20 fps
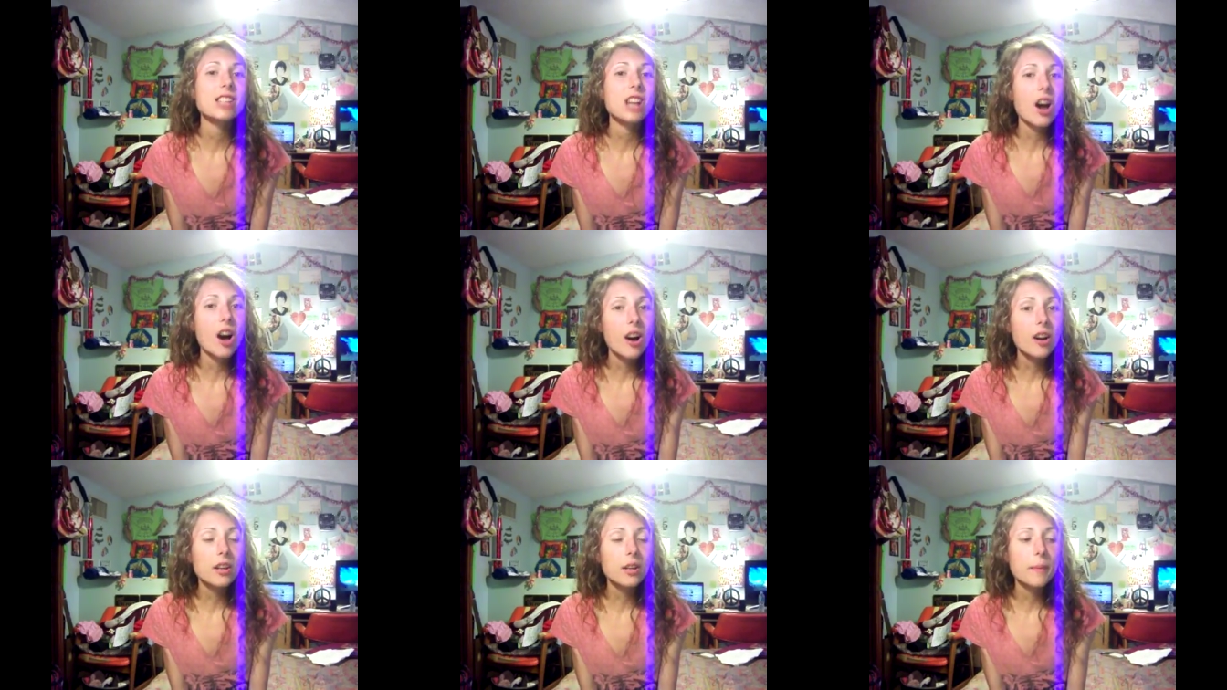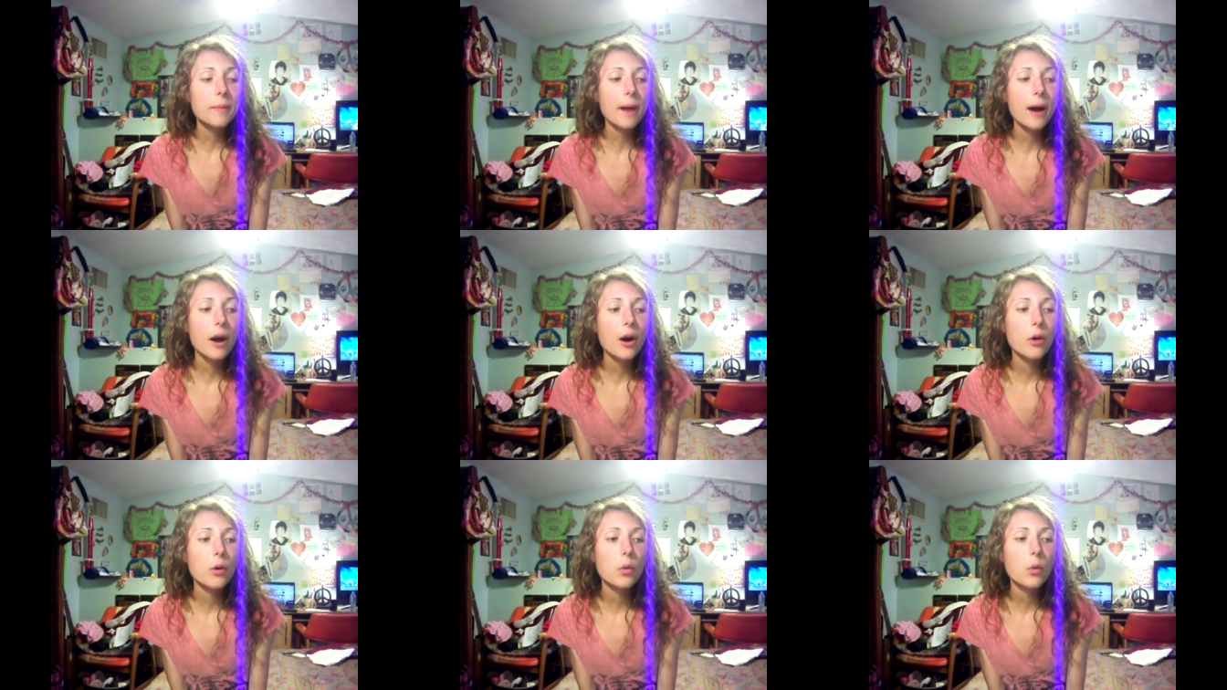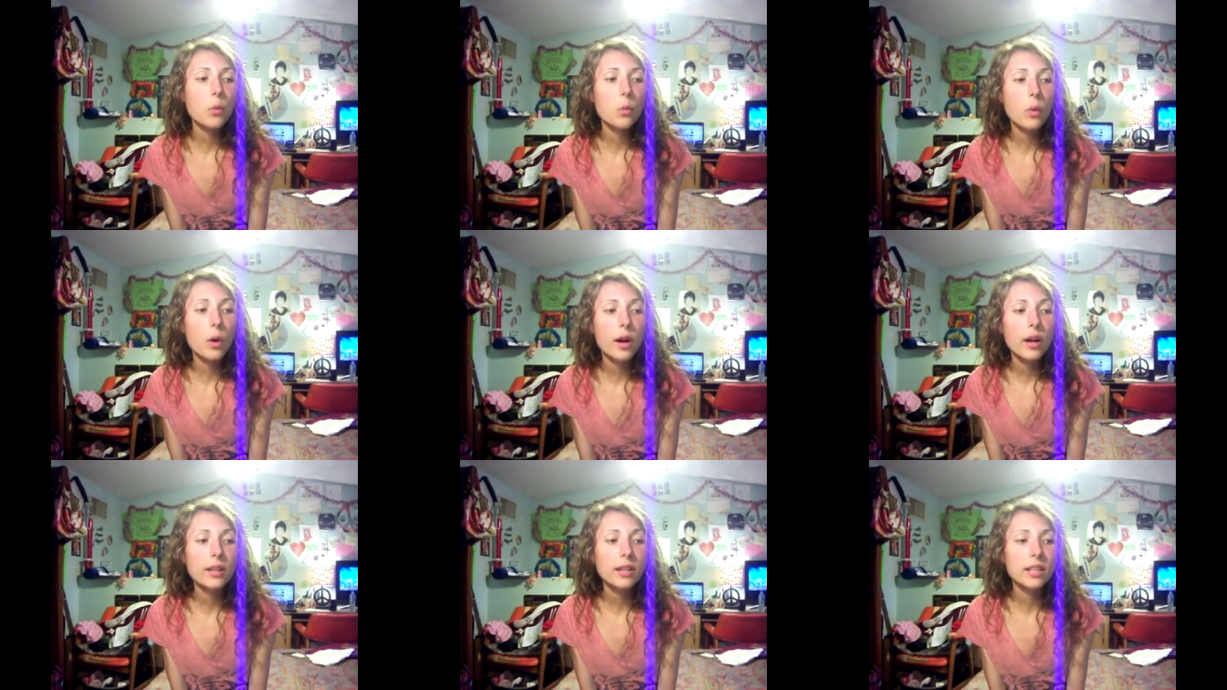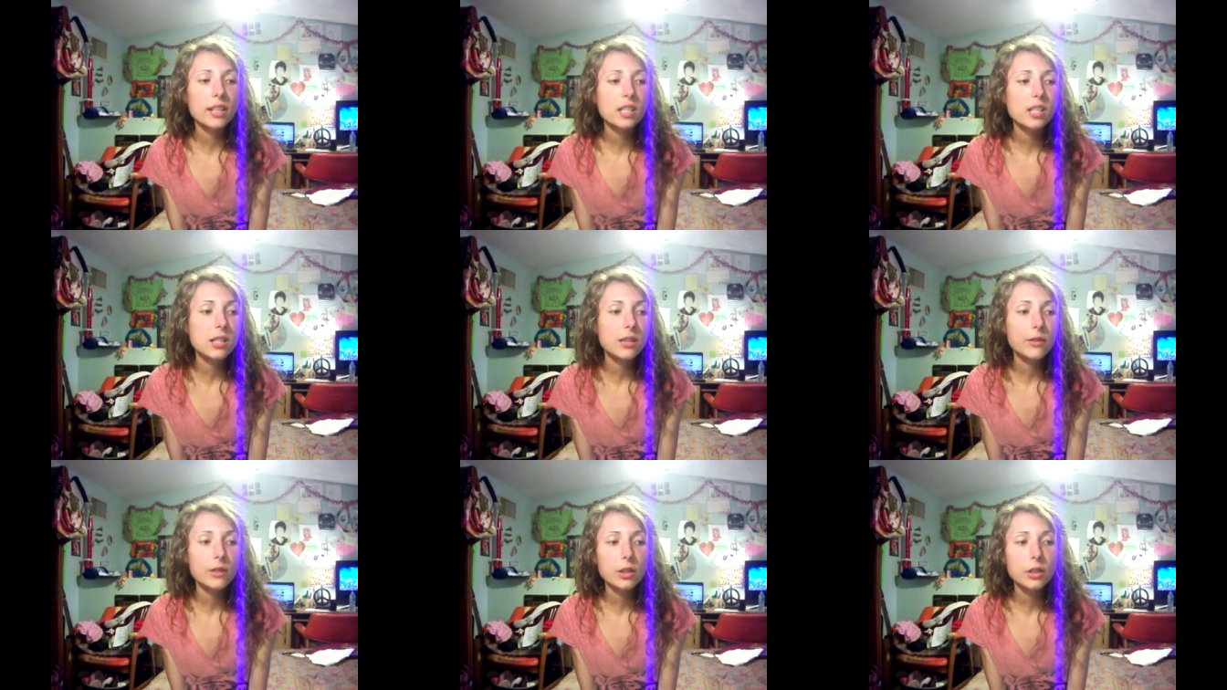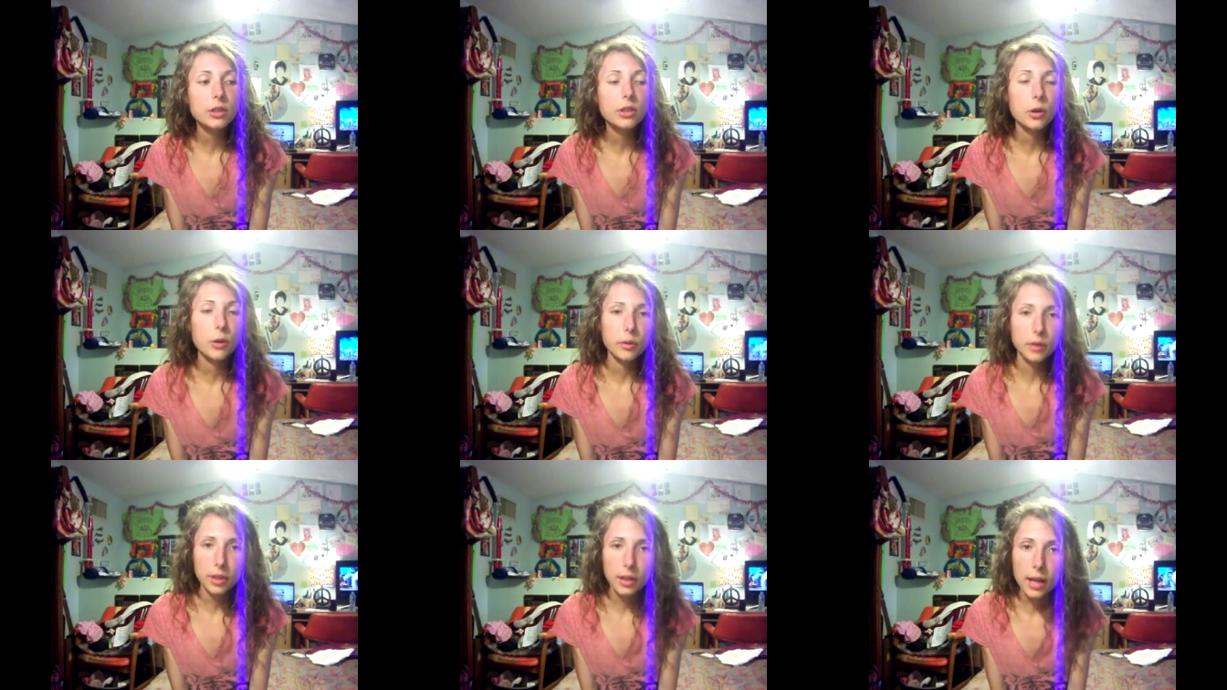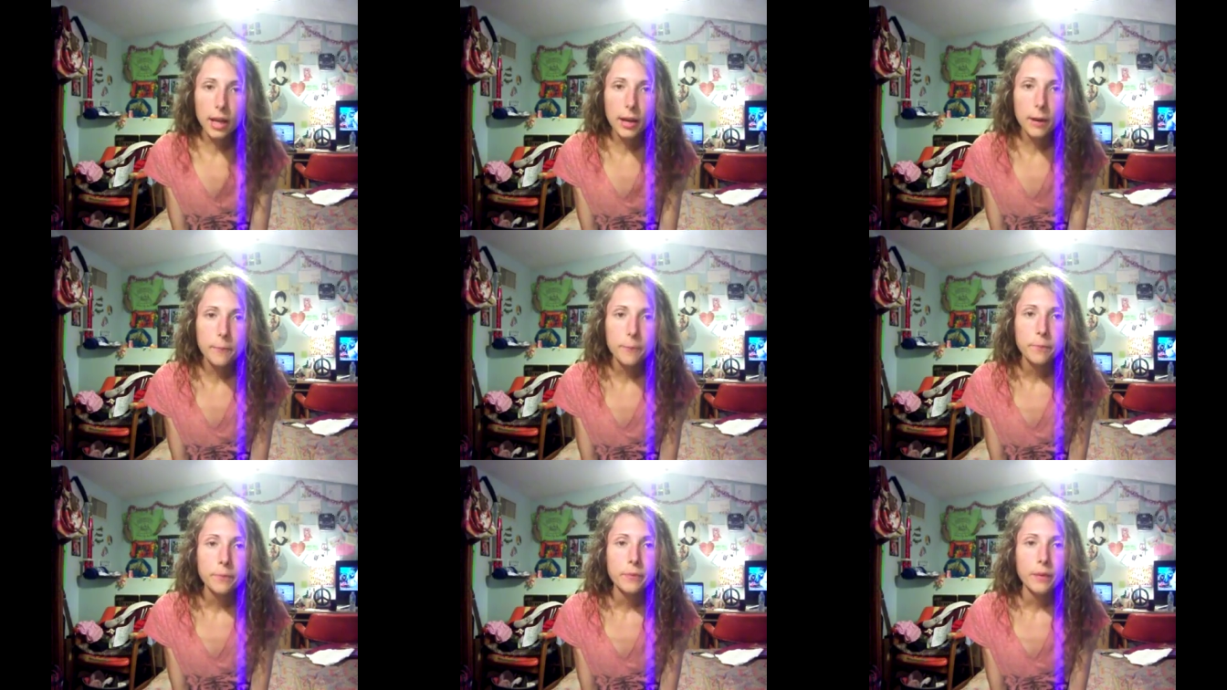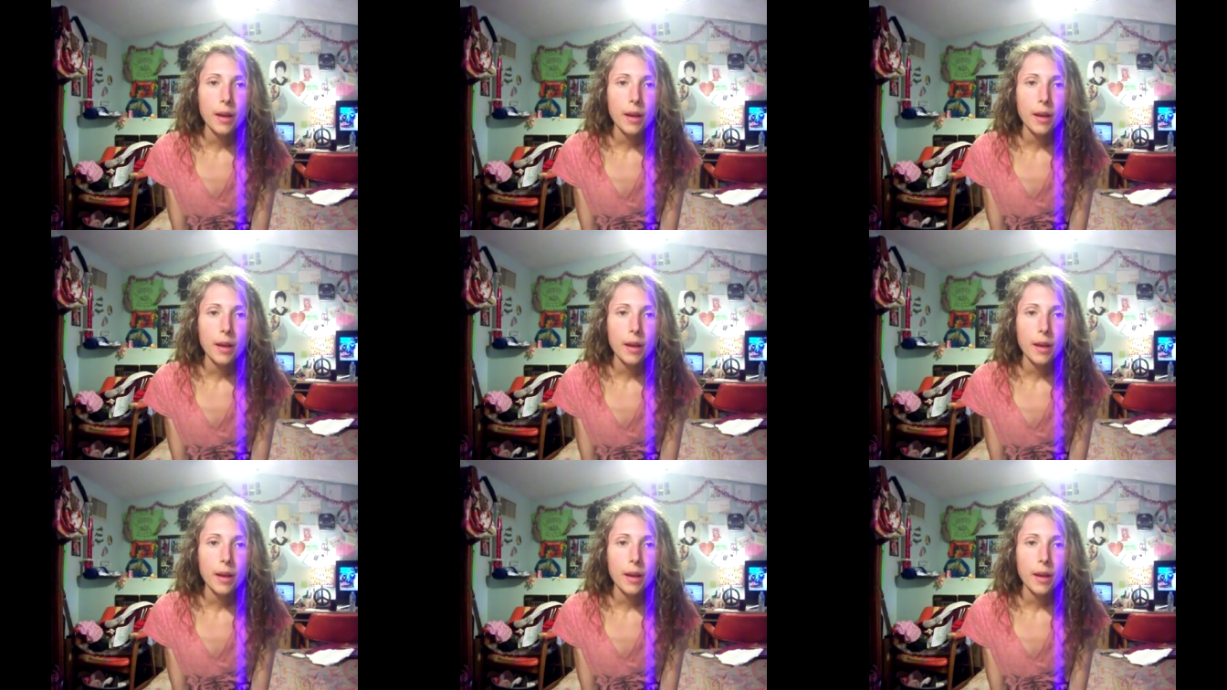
talk about what each of you are going to get.